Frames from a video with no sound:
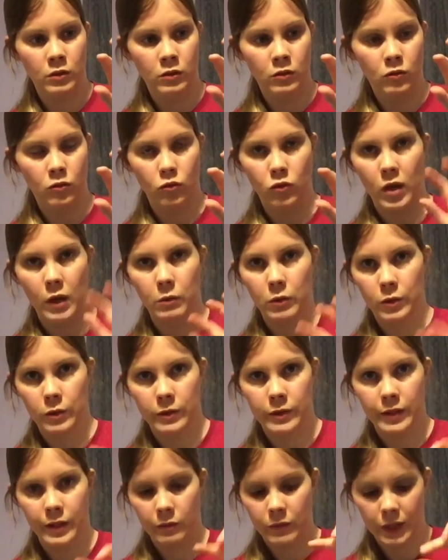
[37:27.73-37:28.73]
rubber or
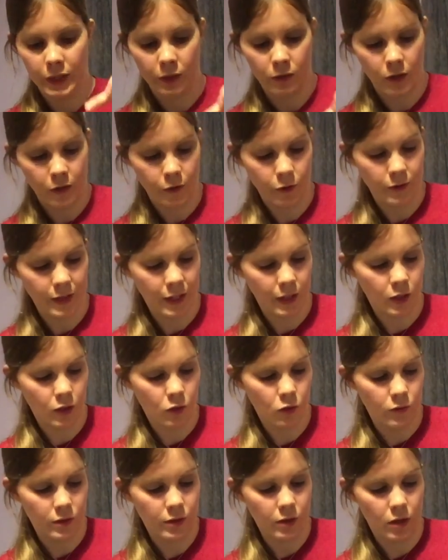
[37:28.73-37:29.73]
something or other that
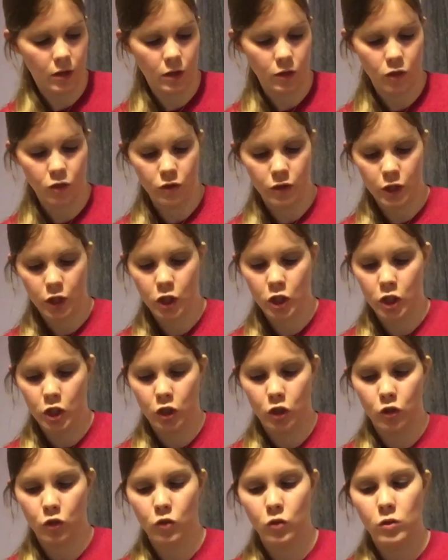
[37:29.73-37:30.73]
goes under the
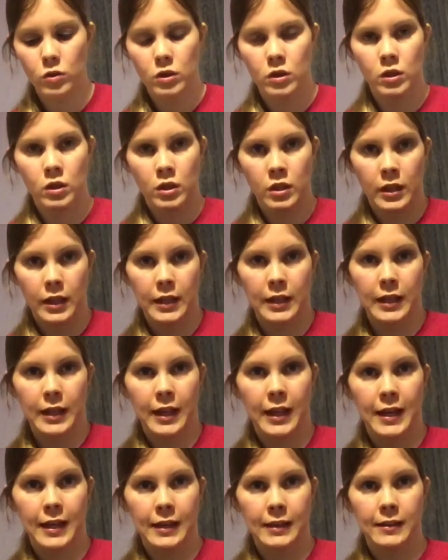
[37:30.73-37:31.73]
shoe, and it
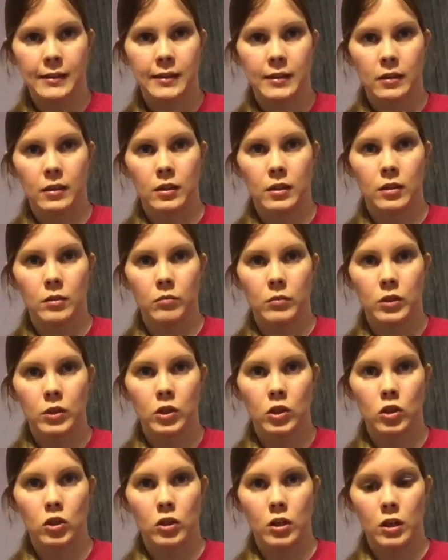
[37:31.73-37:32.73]
has
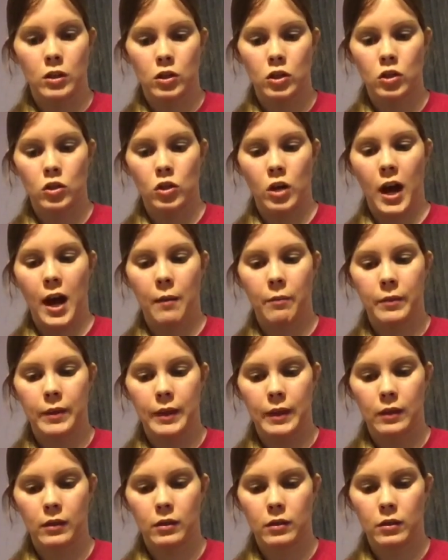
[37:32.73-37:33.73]
a strap
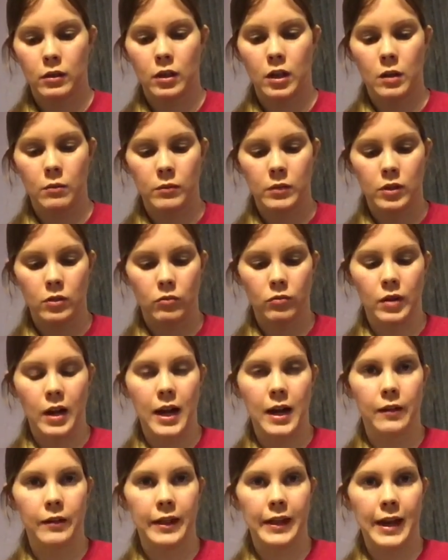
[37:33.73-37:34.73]
that comes
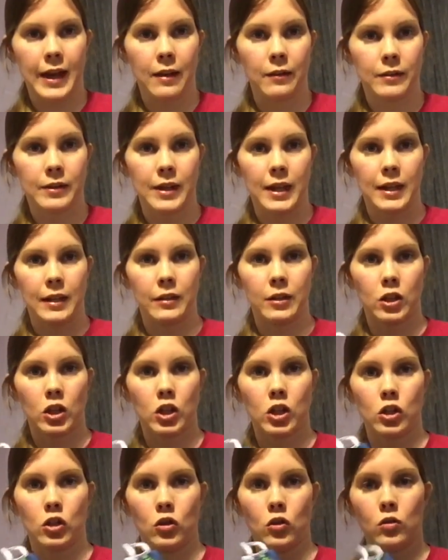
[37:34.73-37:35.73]
around the outside of the
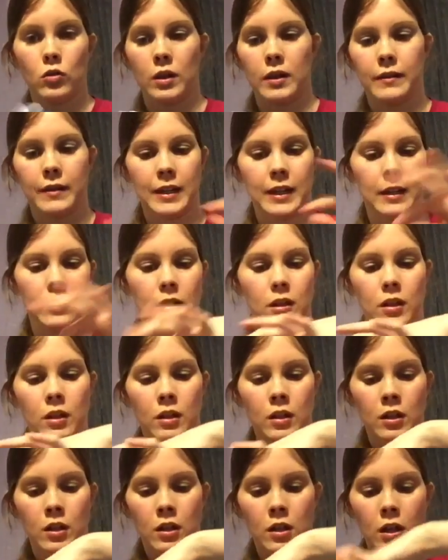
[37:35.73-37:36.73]
shoe, and then
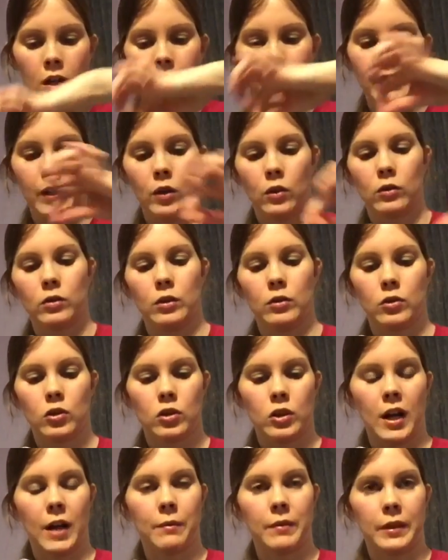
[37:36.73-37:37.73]
a Velcro
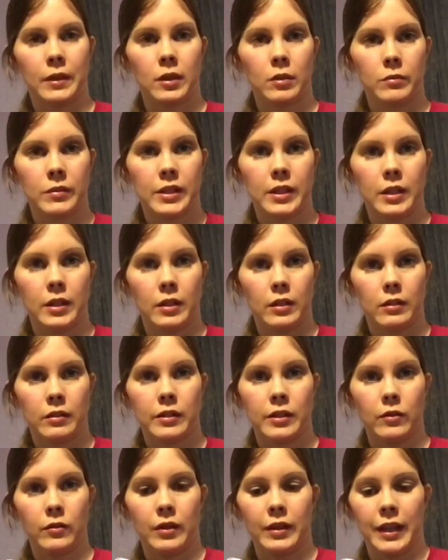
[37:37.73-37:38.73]
strap that comes here.
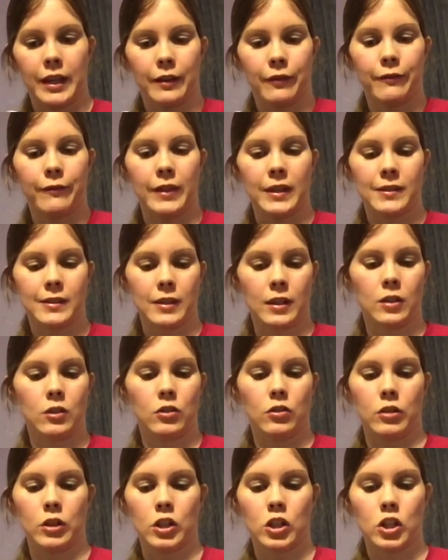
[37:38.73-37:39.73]
So it like fits
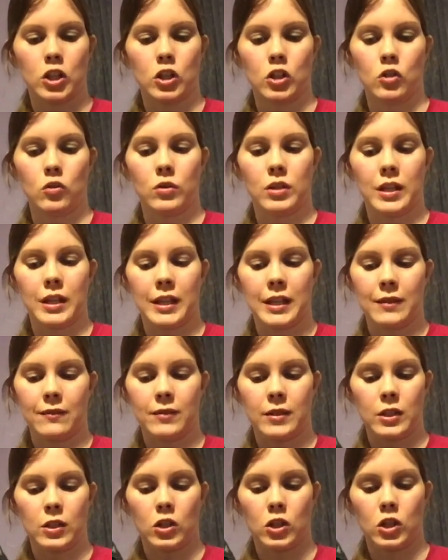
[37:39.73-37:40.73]
under the shoe, and it gives
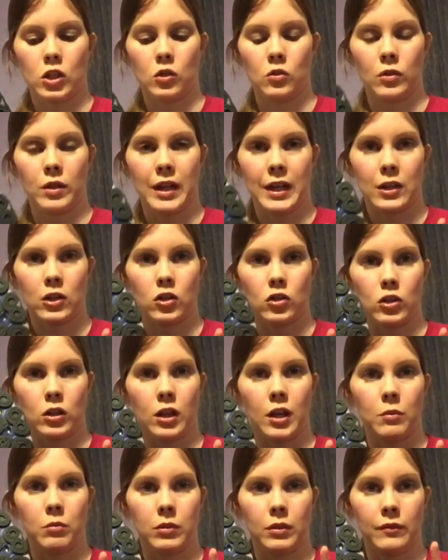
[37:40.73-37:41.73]
the shoe an extra
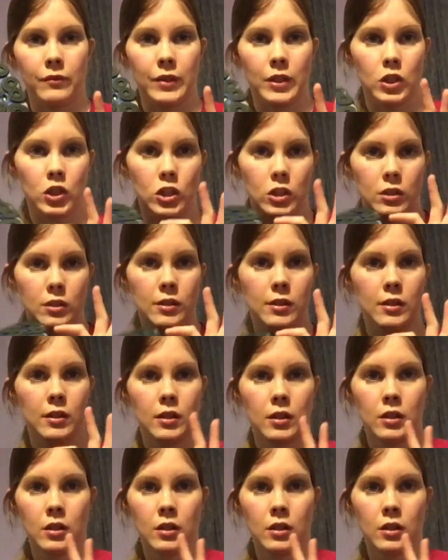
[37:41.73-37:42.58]
couple of inches